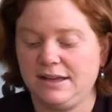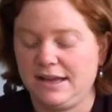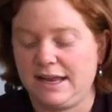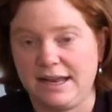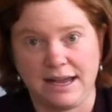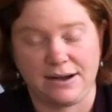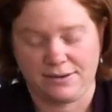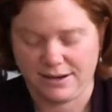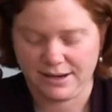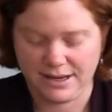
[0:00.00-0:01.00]
Now
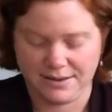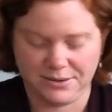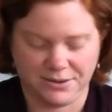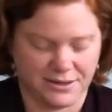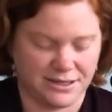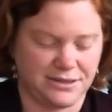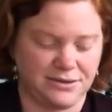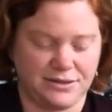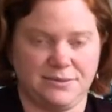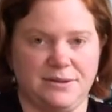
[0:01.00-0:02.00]
I am going to
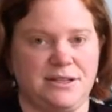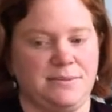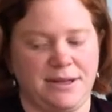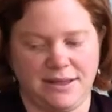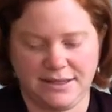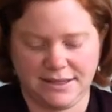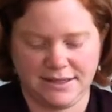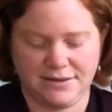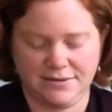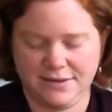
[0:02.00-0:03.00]
switch my lenses
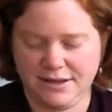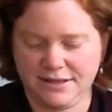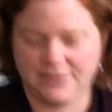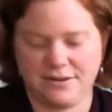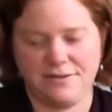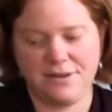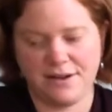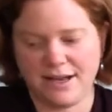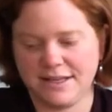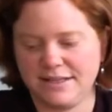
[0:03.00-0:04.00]
over. So if you
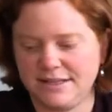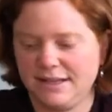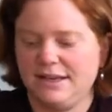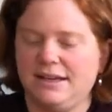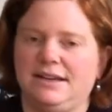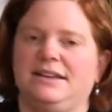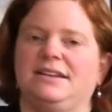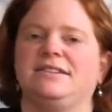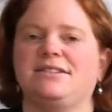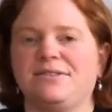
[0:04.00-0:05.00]
guys
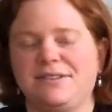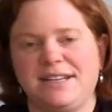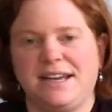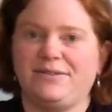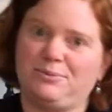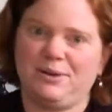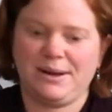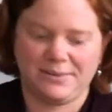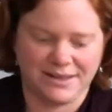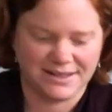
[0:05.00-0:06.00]
don't have a
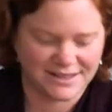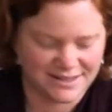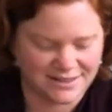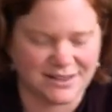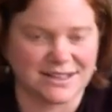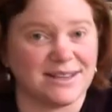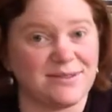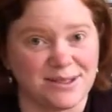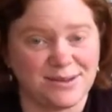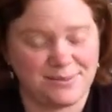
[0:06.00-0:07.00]
prime lens, you guys have a
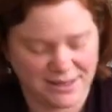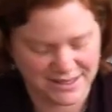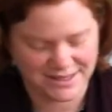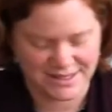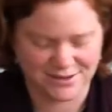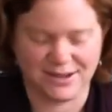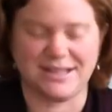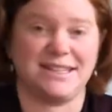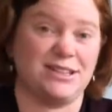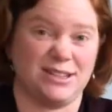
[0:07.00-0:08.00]
zoom lens, then you guys
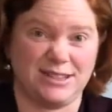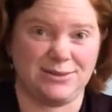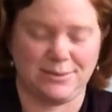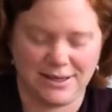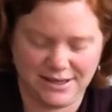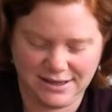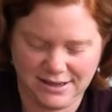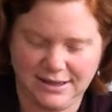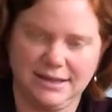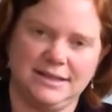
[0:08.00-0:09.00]
can just zoom in.
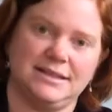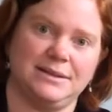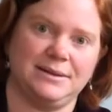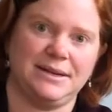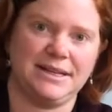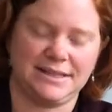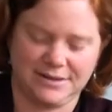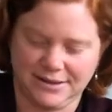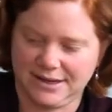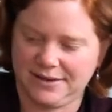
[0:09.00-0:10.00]
It's a lot
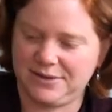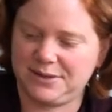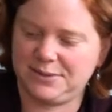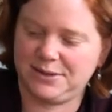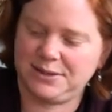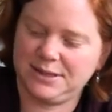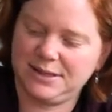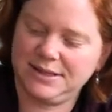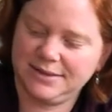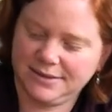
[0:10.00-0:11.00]
easier than having to switch your
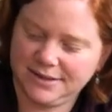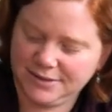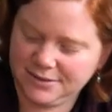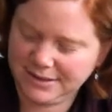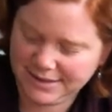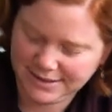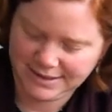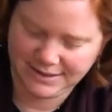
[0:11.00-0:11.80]
lenses around, granted.